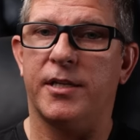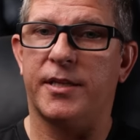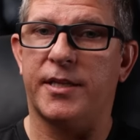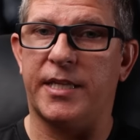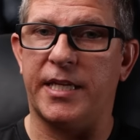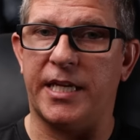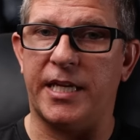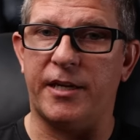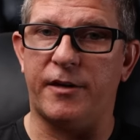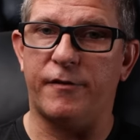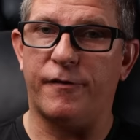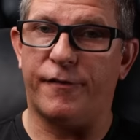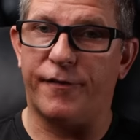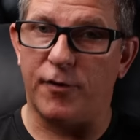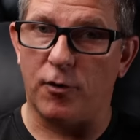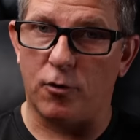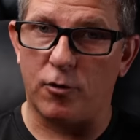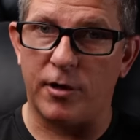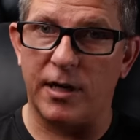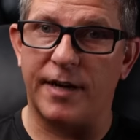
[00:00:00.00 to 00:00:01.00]
the
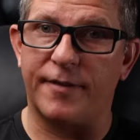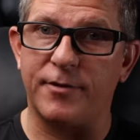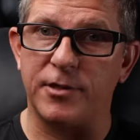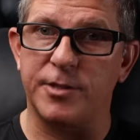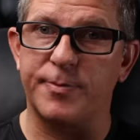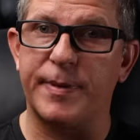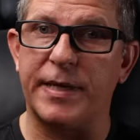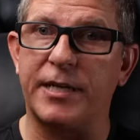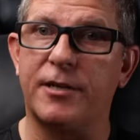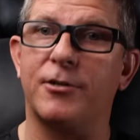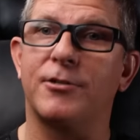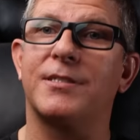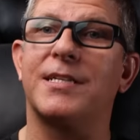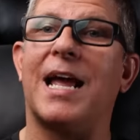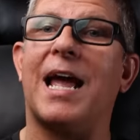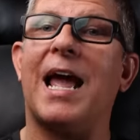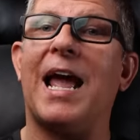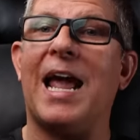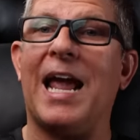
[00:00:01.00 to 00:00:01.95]
floor level speakers